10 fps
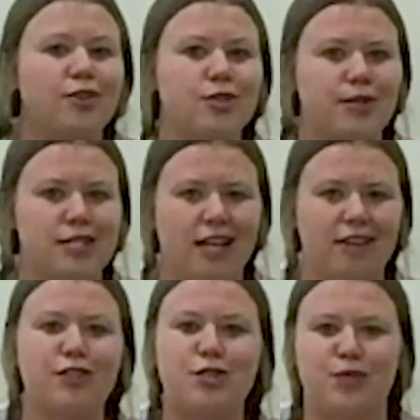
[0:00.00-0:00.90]
So it's kind of
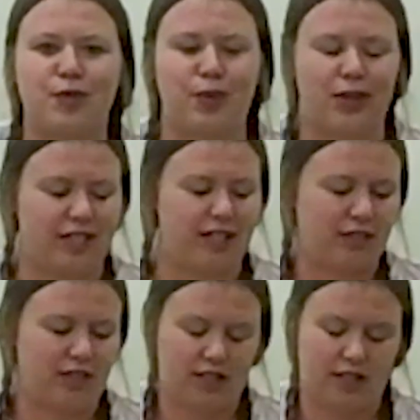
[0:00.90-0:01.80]
a 2-for-1 deal.